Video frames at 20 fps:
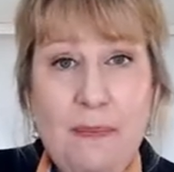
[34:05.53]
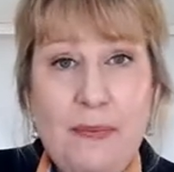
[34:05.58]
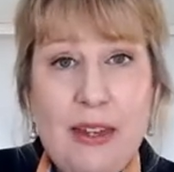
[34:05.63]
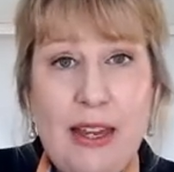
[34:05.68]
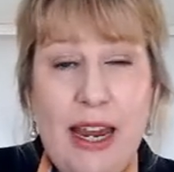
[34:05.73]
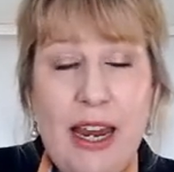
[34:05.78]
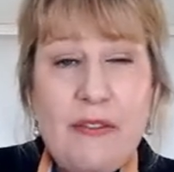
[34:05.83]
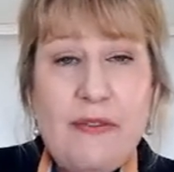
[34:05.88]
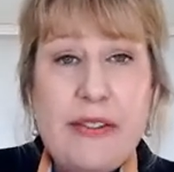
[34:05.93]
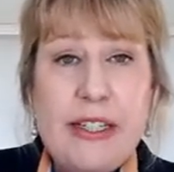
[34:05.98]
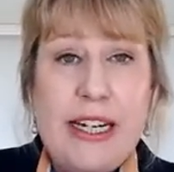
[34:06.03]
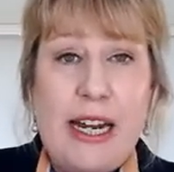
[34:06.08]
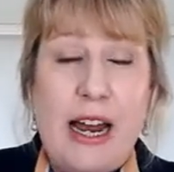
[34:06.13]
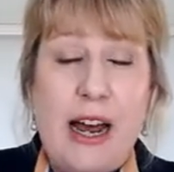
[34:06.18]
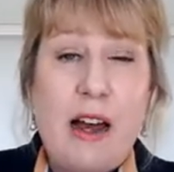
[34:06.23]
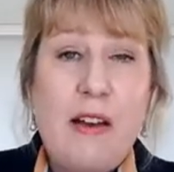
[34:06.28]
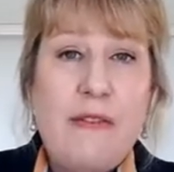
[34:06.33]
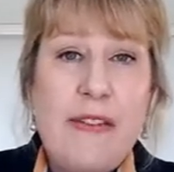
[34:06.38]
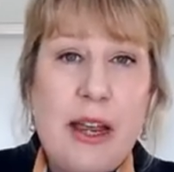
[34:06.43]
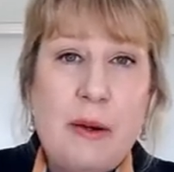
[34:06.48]

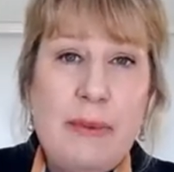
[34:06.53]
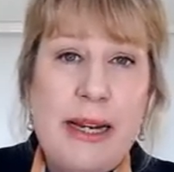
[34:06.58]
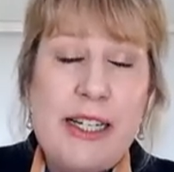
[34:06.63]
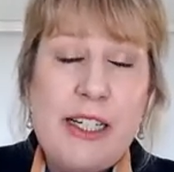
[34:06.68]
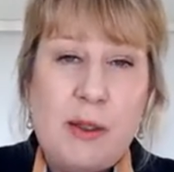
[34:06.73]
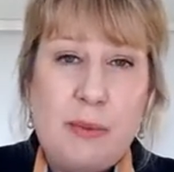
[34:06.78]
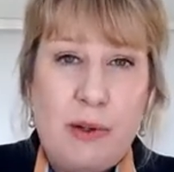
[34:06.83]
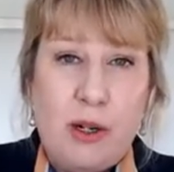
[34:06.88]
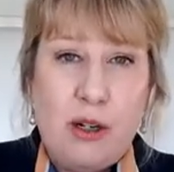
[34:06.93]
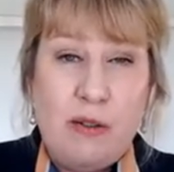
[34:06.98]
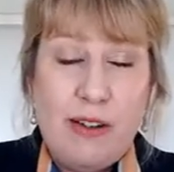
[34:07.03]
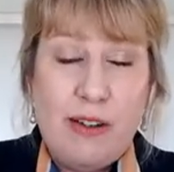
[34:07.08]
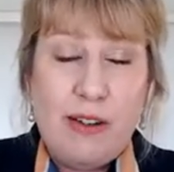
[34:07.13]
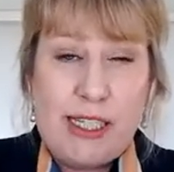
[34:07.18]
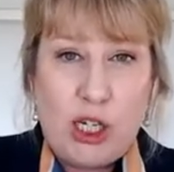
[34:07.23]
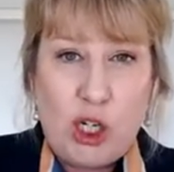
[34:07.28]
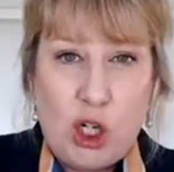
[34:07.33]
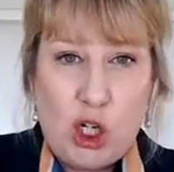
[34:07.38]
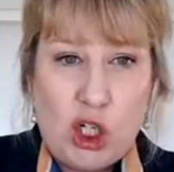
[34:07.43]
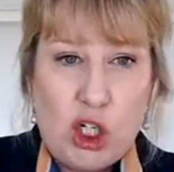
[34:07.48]
FDR, family dispute
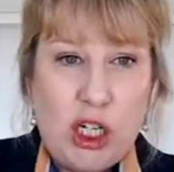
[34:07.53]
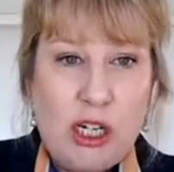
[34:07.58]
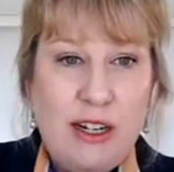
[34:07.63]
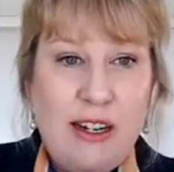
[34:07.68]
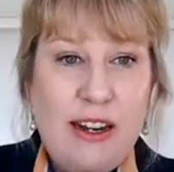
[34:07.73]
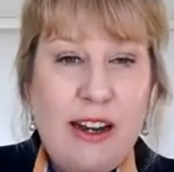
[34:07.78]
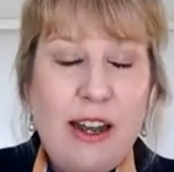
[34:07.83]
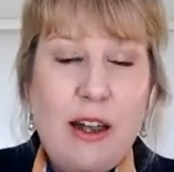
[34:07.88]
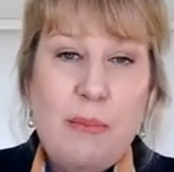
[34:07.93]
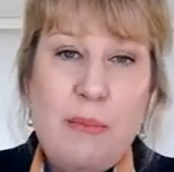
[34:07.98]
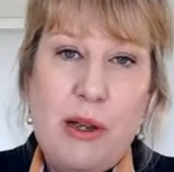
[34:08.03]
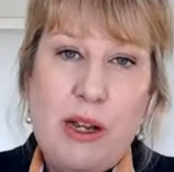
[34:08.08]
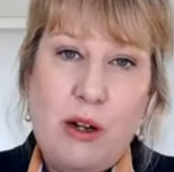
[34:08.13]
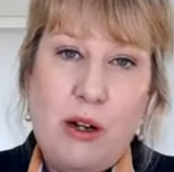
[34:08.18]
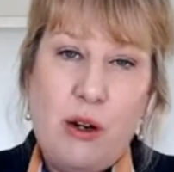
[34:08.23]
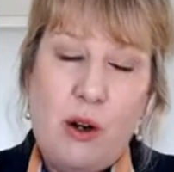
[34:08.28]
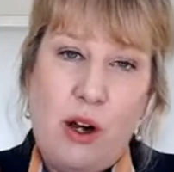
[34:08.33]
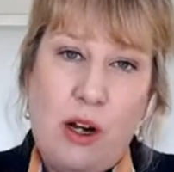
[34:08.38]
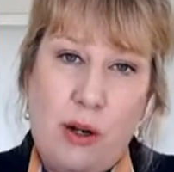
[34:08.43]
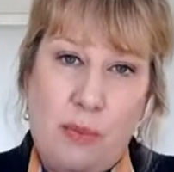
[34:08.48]
resolution, but
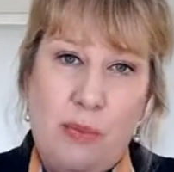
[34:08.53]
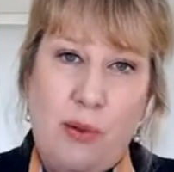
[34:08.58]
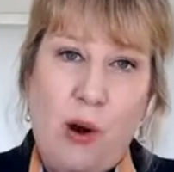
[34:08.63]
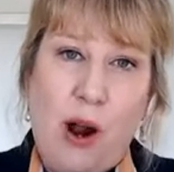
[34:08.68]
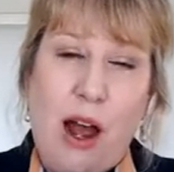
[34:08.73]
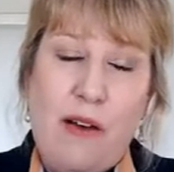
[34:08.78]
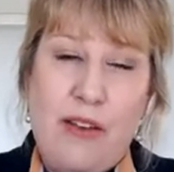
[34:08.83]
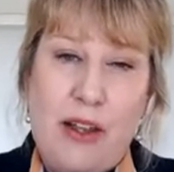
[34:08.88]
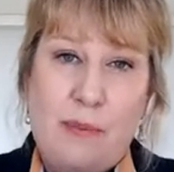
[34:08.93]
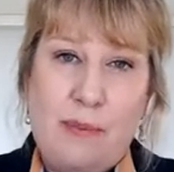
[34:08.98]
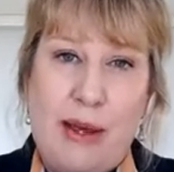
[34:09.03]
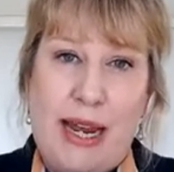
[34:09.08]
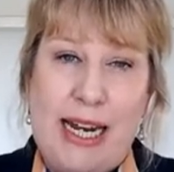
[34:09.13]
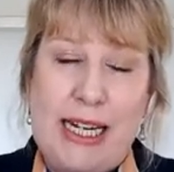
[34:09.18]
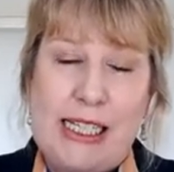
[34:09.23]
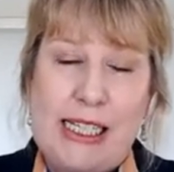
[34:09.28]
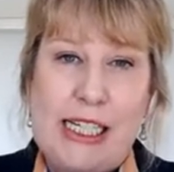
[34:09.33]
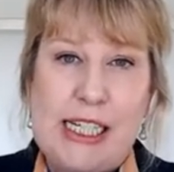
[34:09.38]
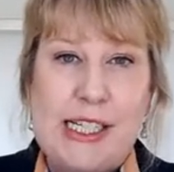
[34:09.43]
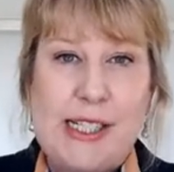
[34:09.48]
on a private
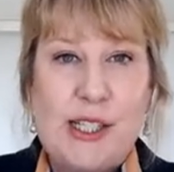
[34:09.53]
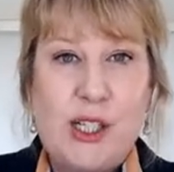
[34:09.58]
basis.